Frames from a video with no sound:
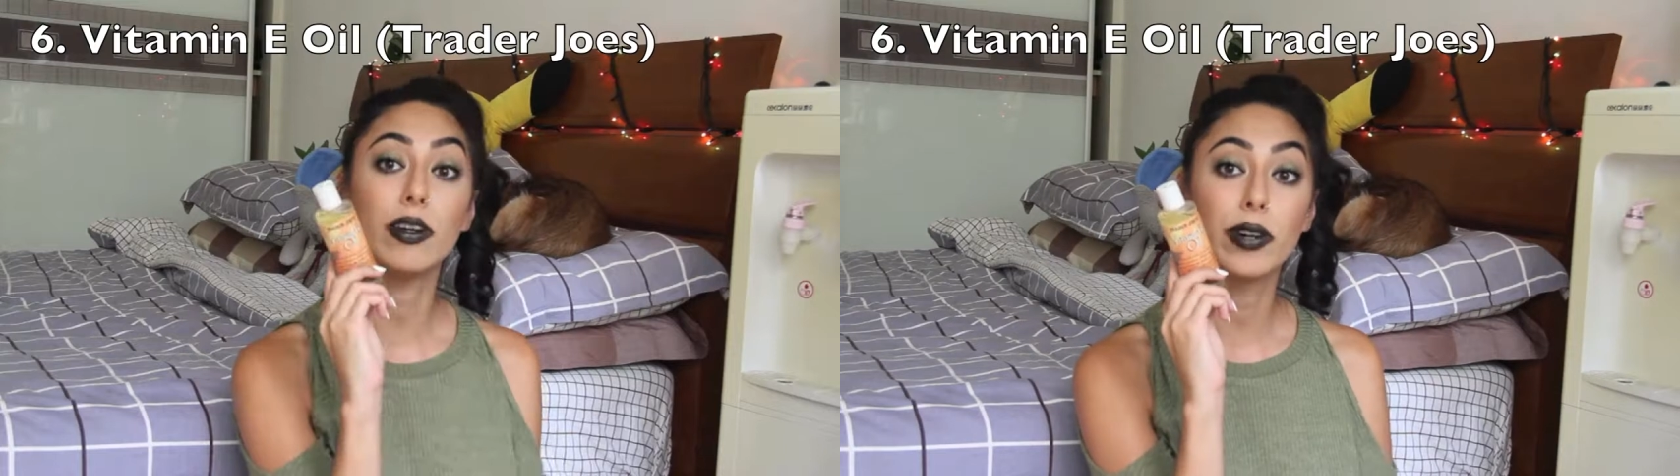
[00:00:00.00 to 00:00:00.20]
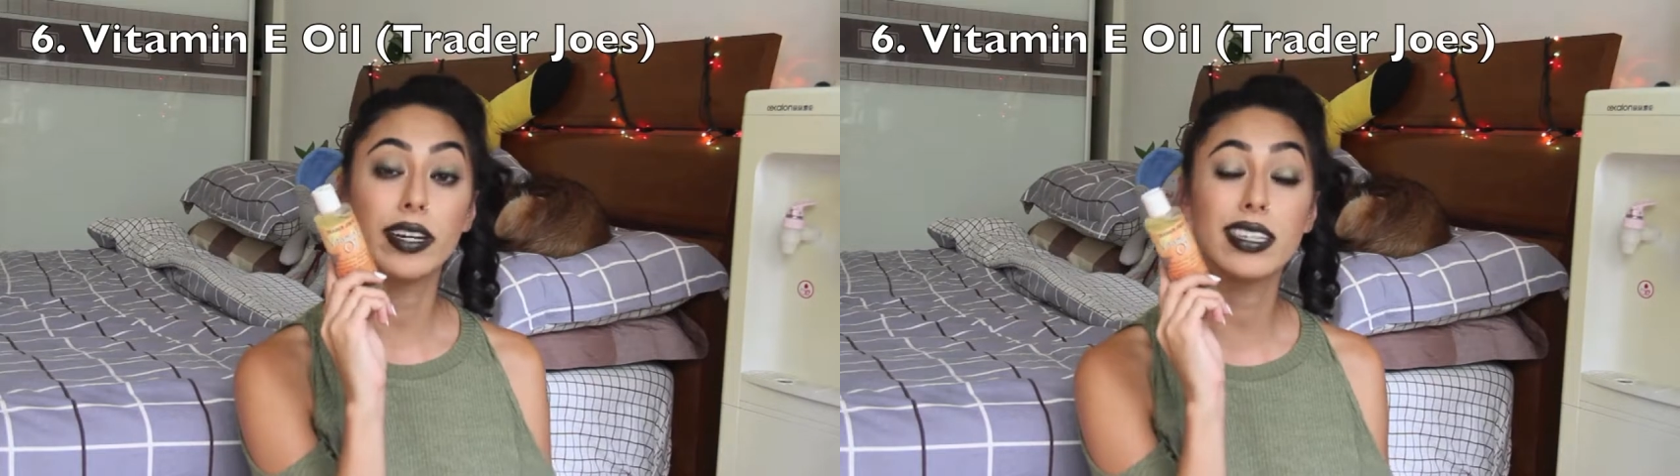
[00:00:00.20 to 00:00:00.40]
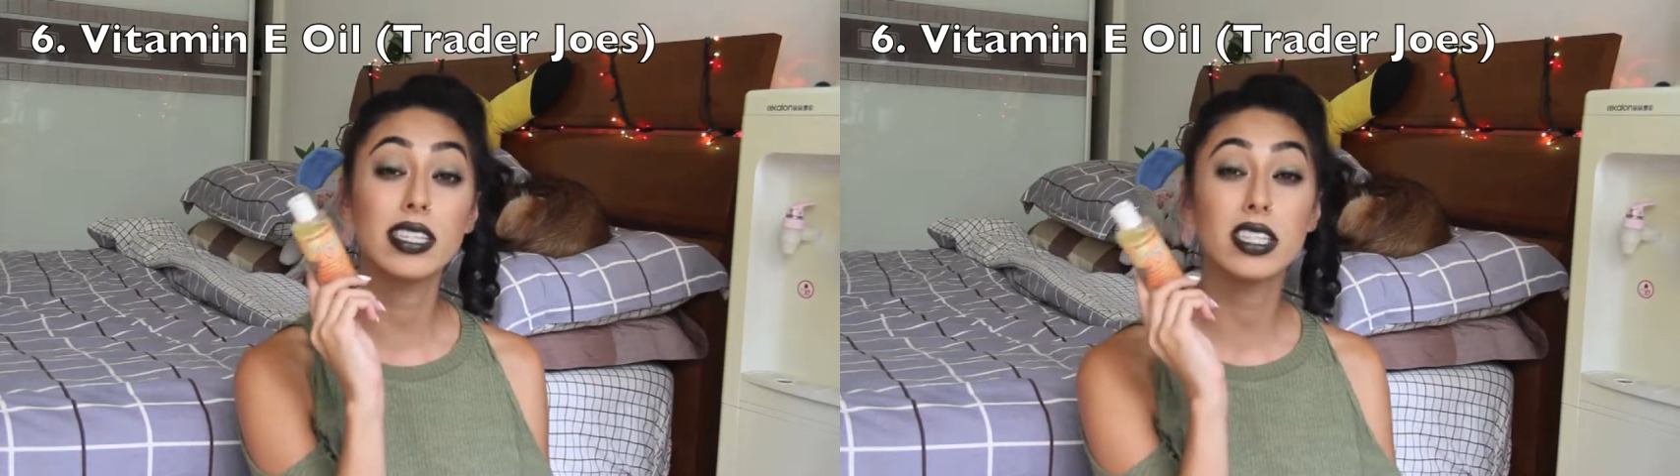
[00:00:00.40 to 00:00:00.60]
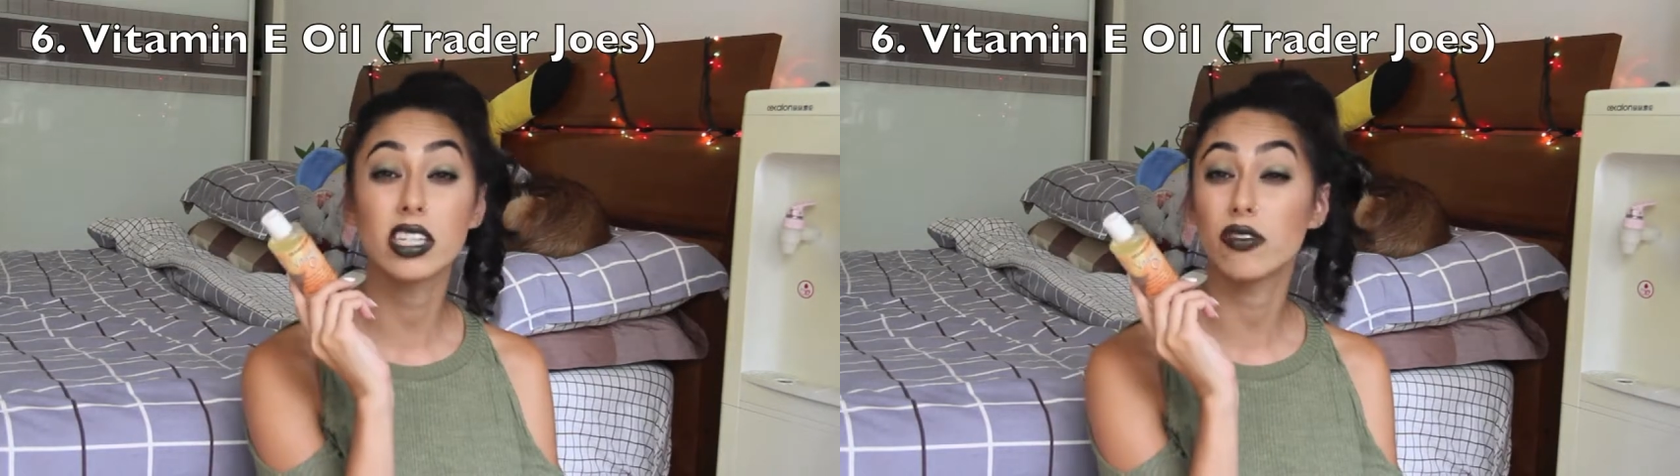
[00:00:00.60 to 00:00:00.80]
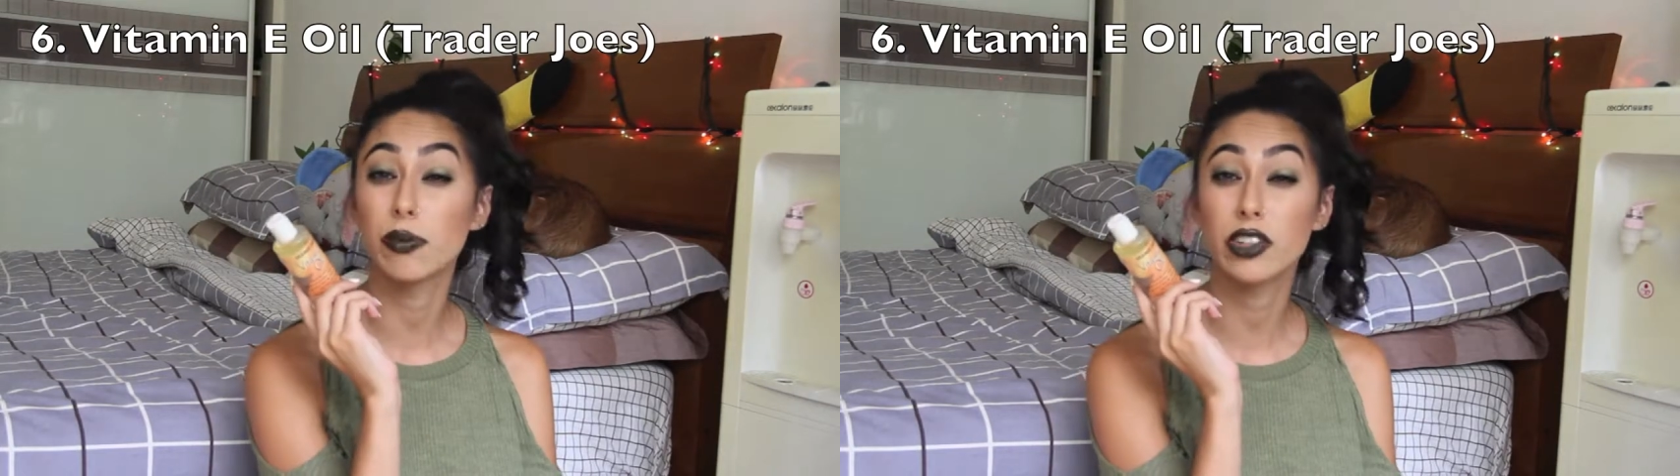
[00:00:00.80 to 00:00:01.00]
oil. This is
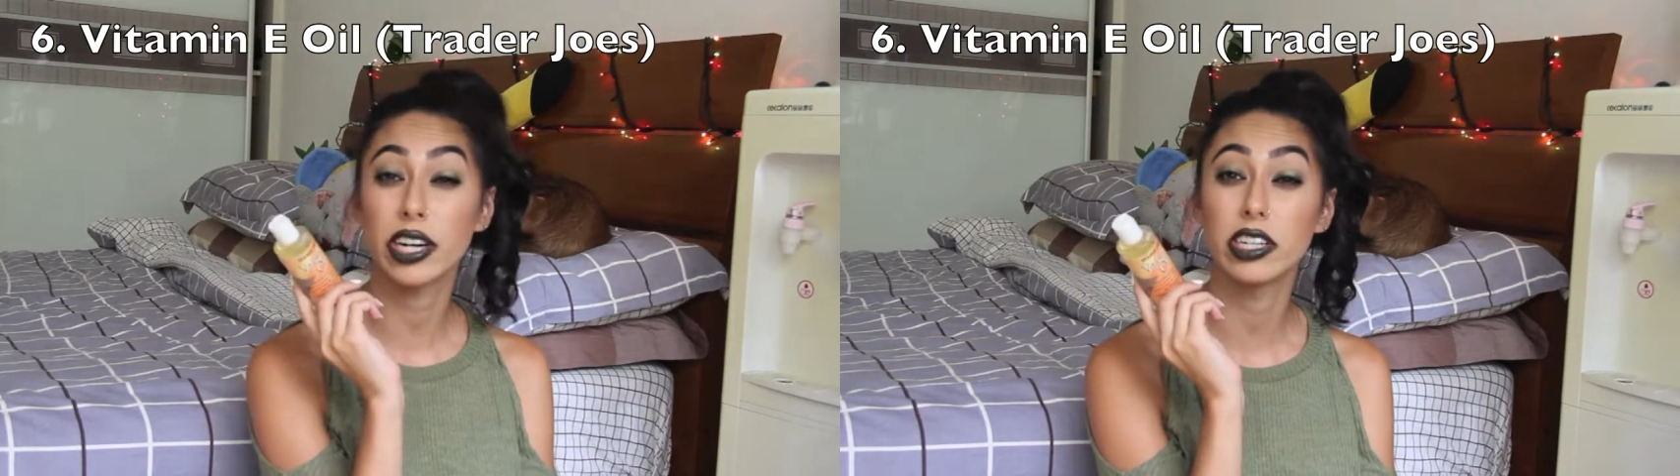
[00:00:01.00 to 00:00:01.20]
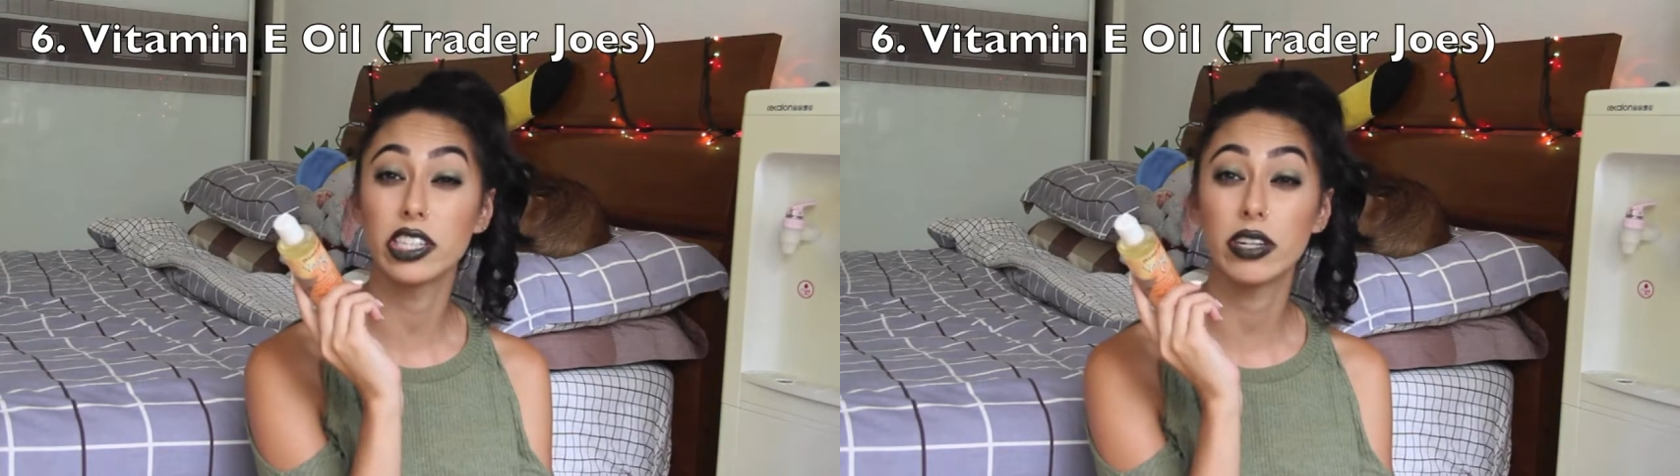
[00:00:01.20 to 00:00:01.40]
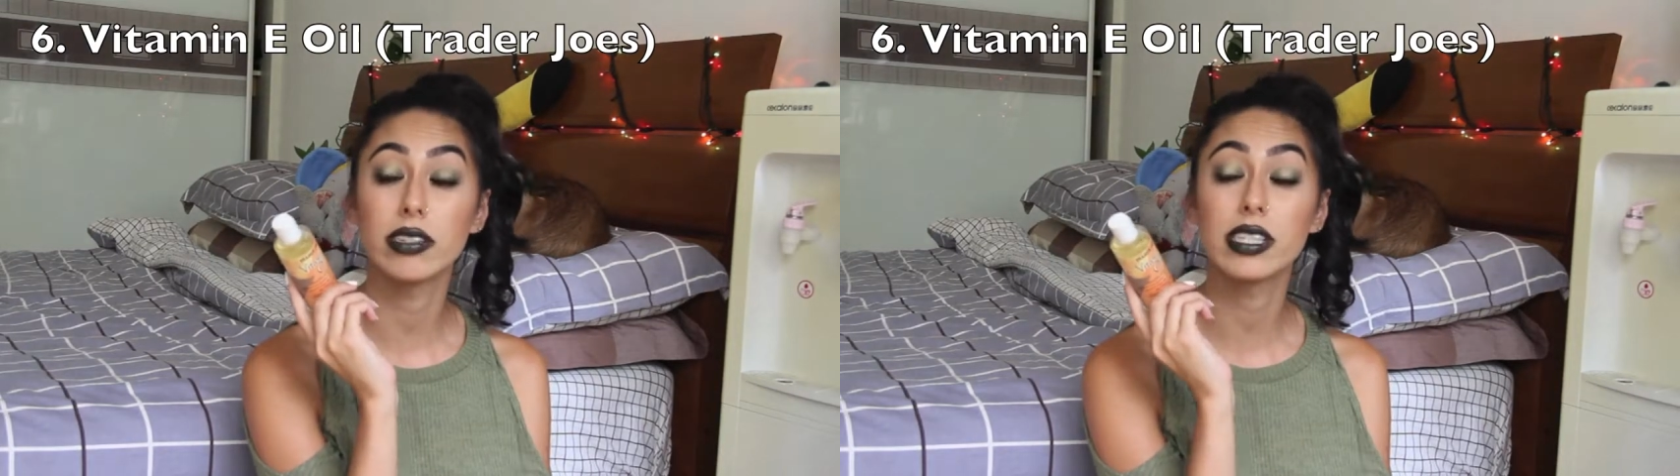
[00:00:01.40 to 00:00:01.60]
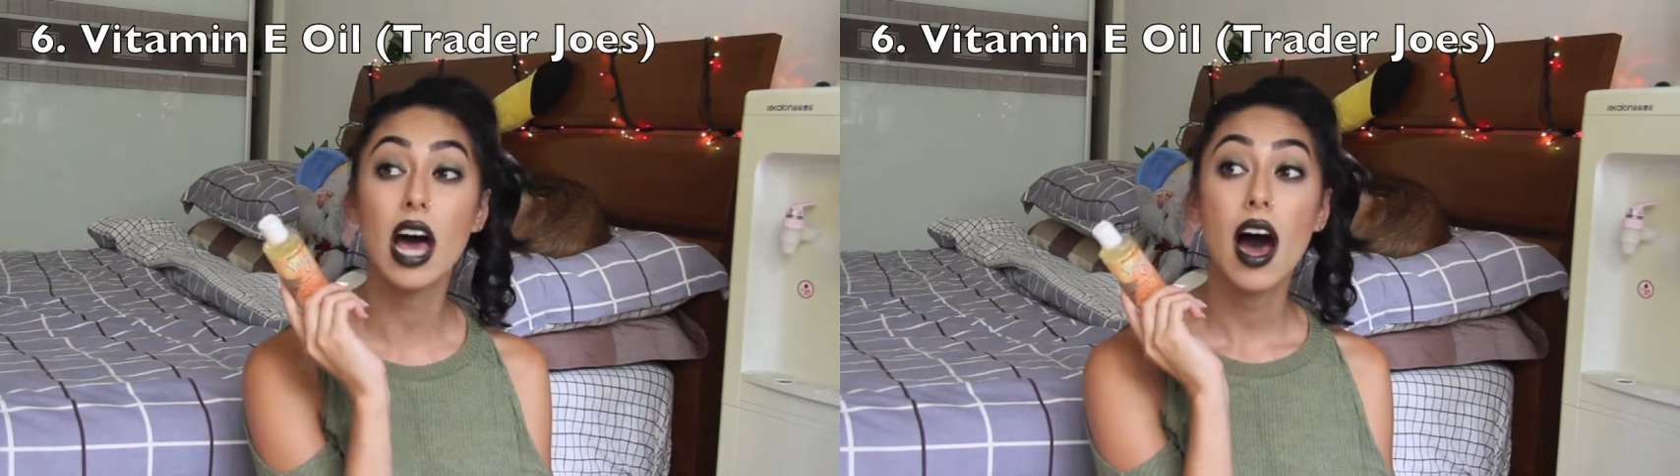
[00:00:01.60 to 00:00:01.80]
just from Trader Joe's.